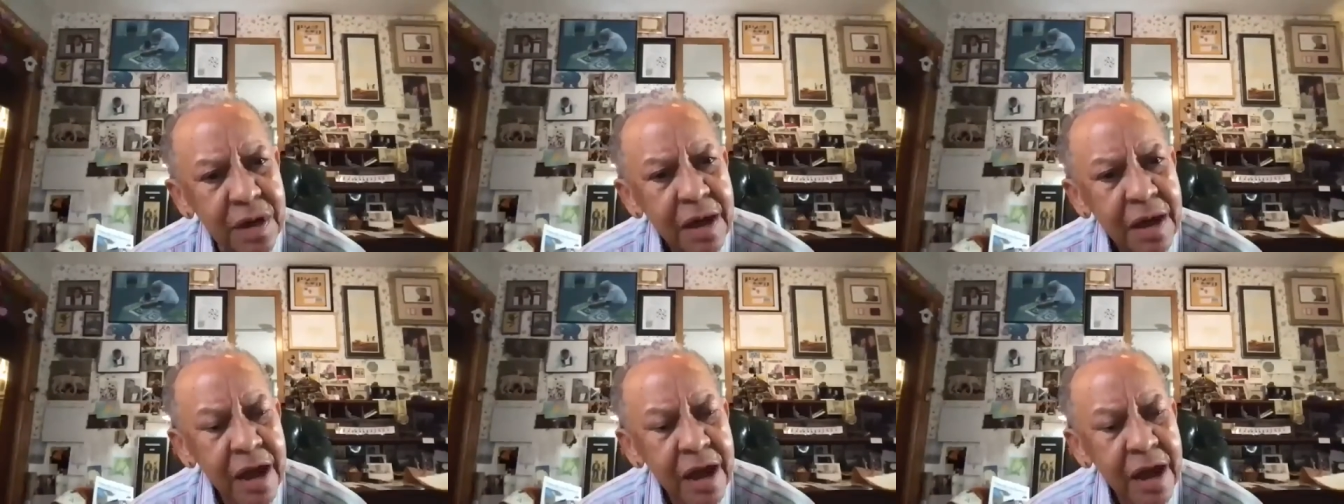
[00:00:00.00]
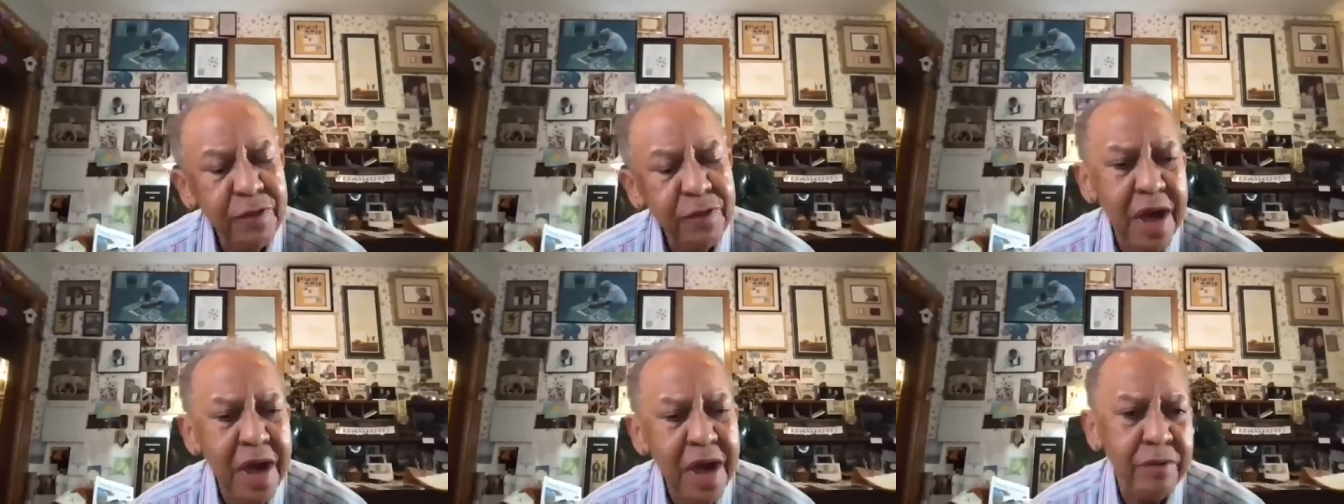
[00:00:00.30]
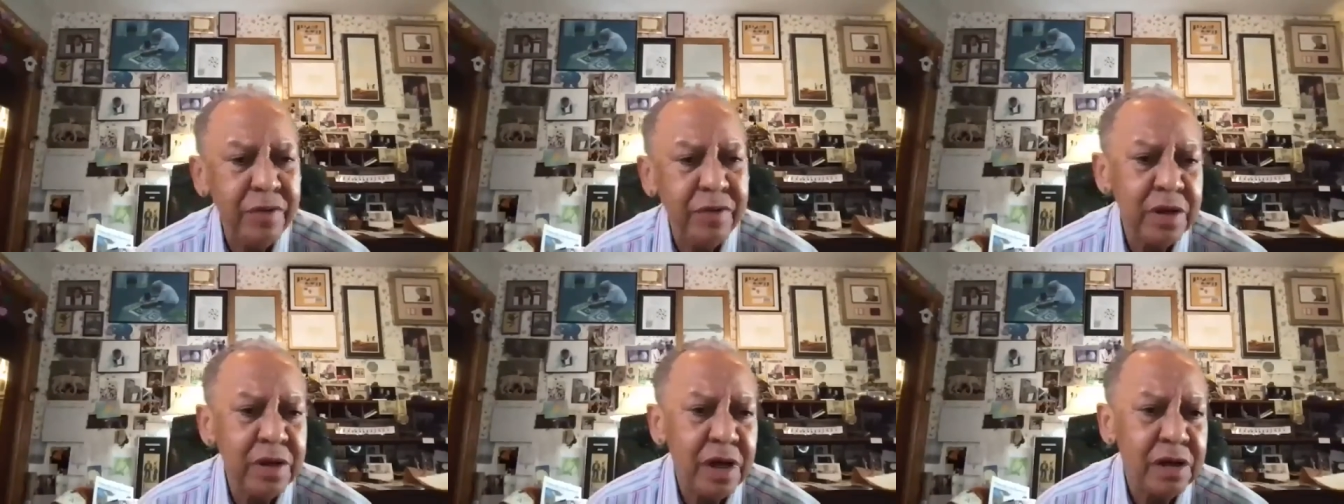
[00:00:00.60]
If you have
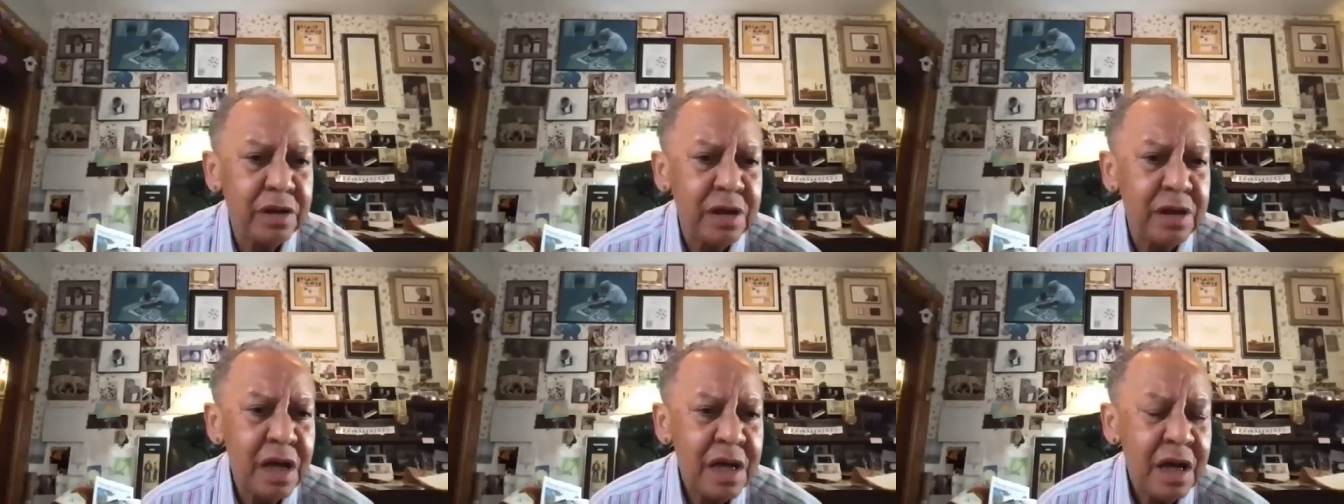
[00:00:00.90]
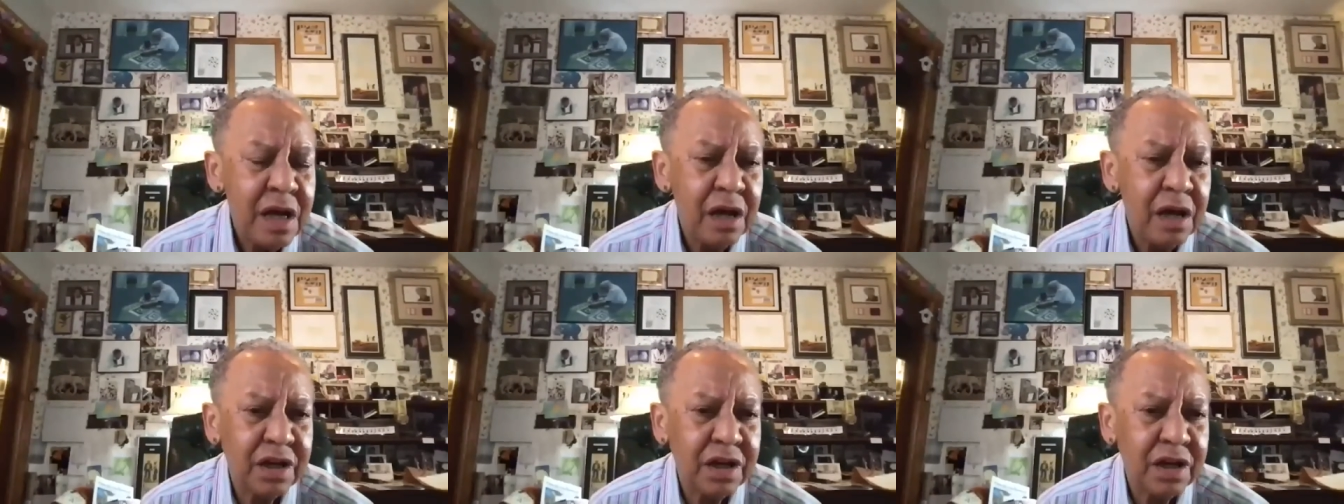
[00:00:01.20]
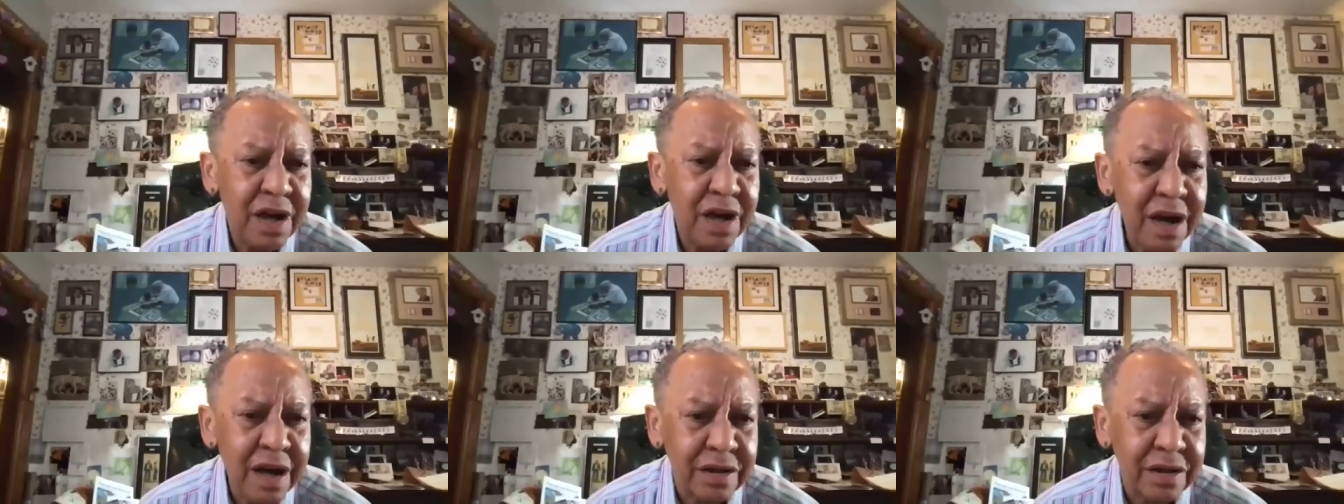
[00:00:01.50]
a
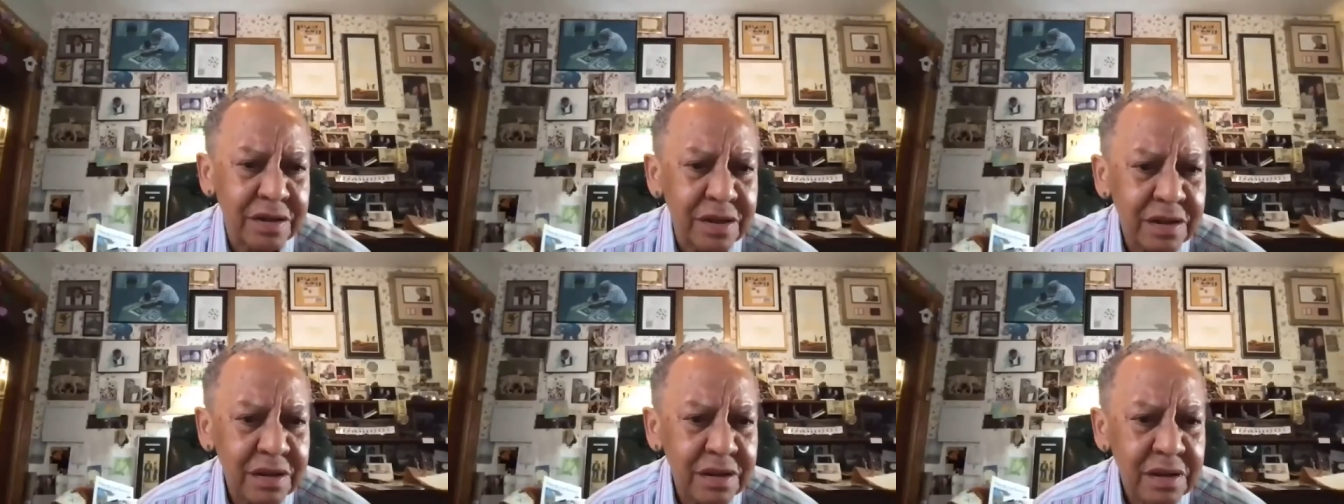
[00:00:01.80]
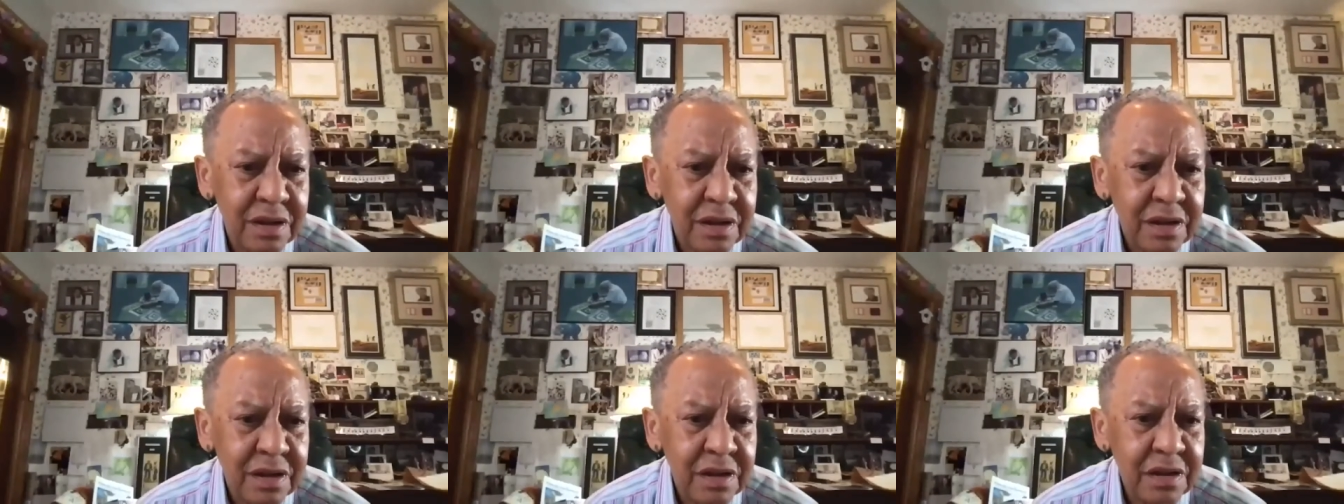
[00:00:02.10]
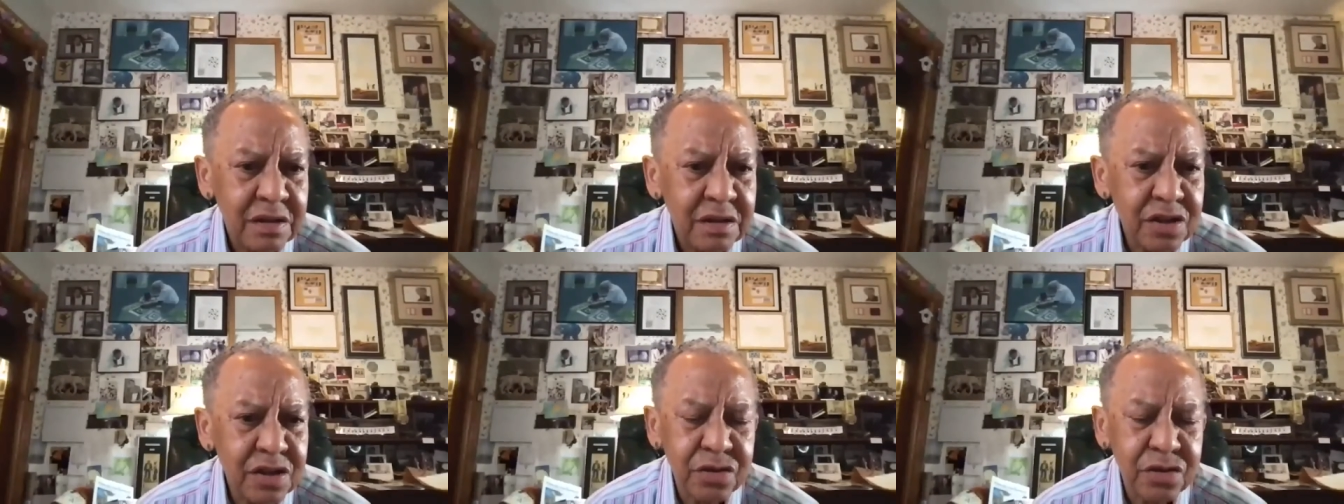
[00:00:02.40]
cut,
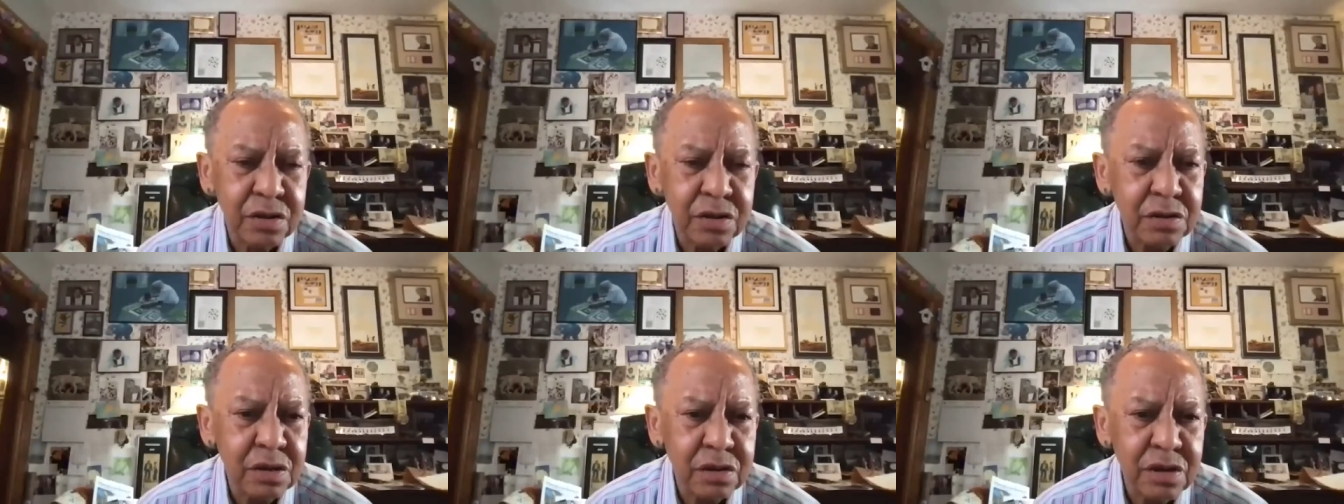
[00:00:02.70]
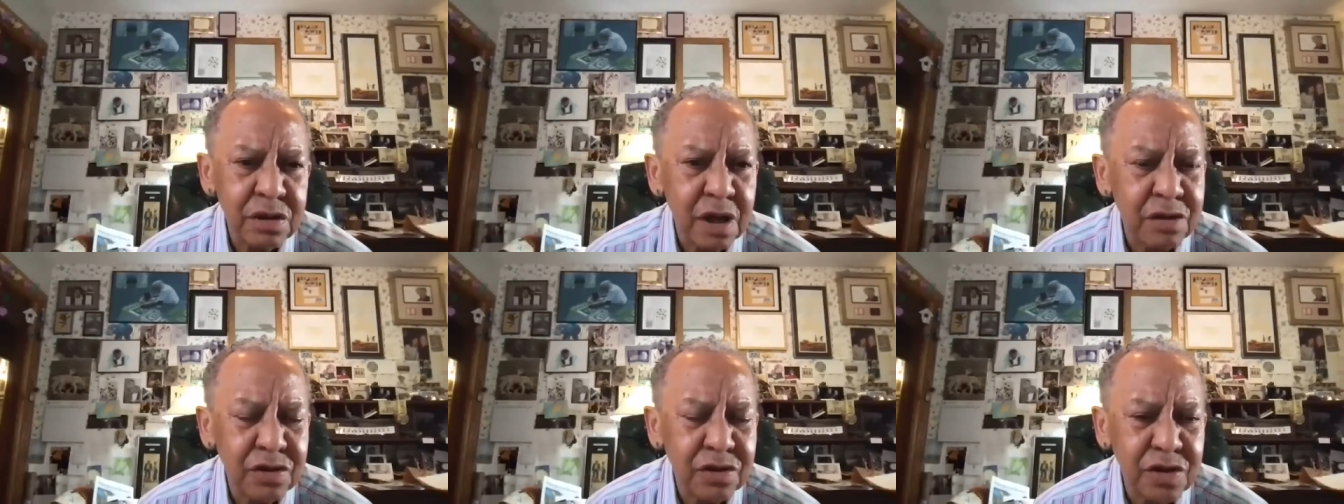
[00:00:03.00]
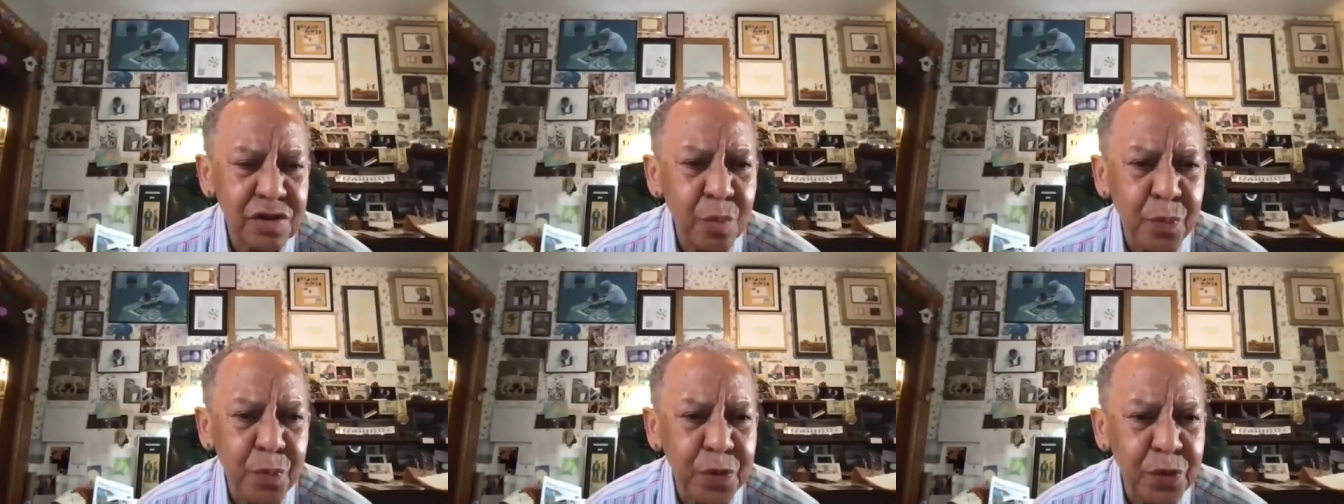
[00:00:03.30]
just a
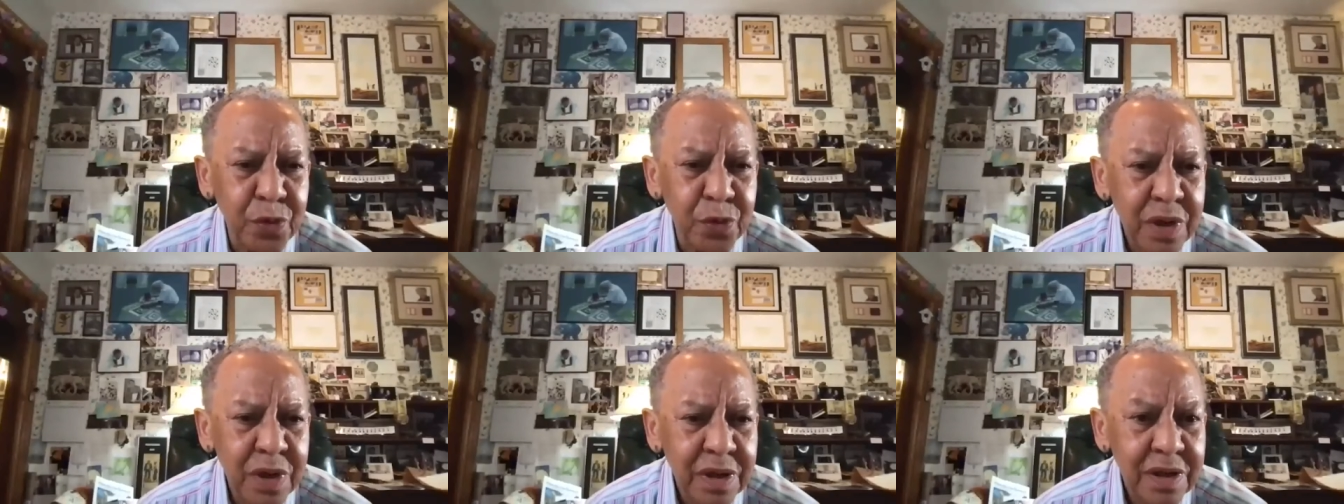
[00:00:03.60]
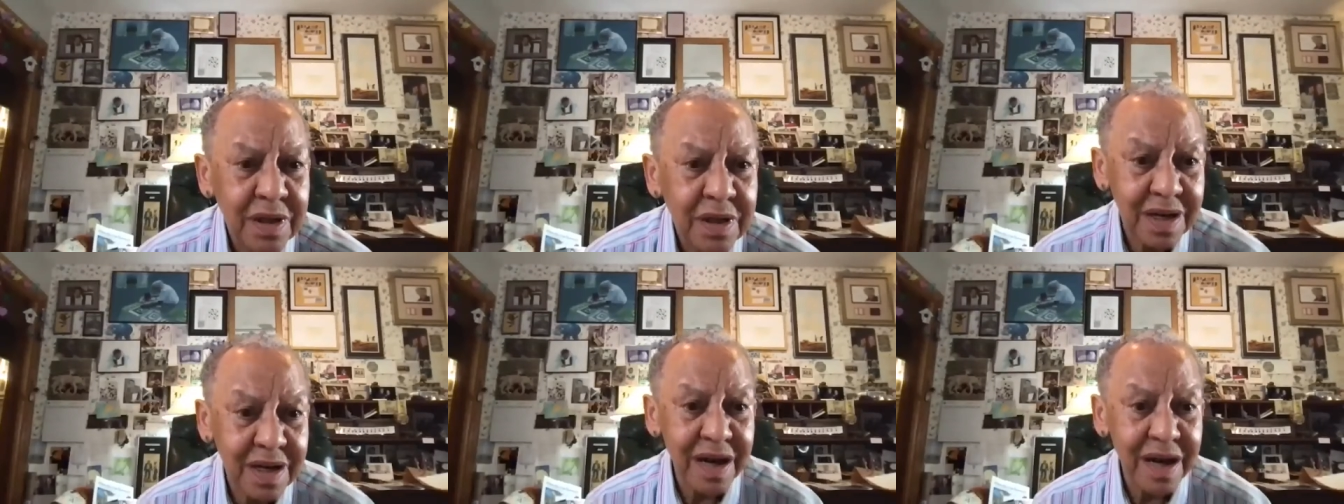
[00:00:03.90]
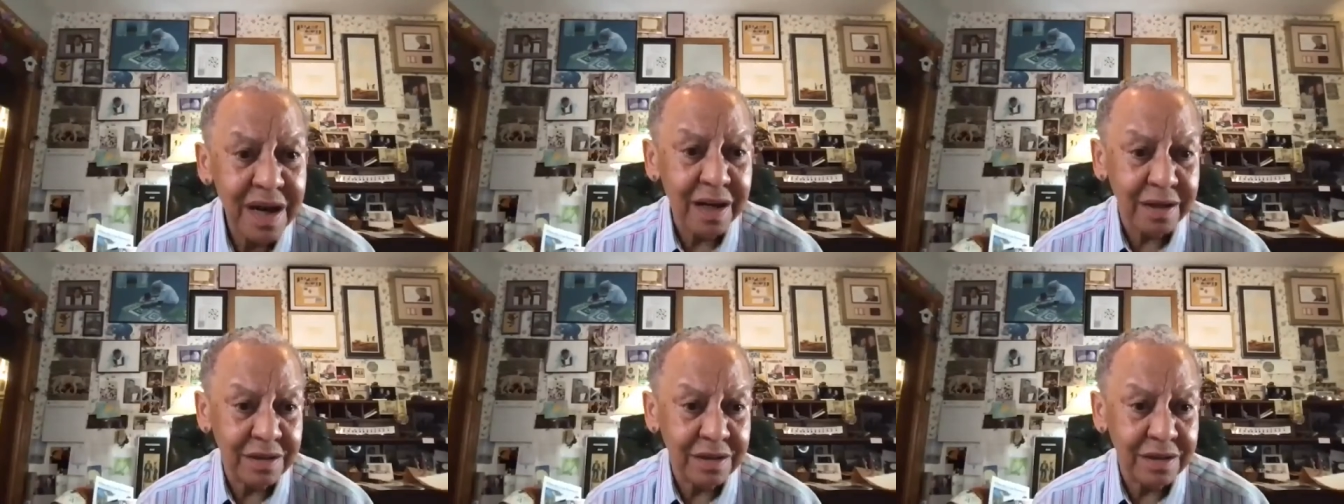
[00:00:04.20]
simple cut,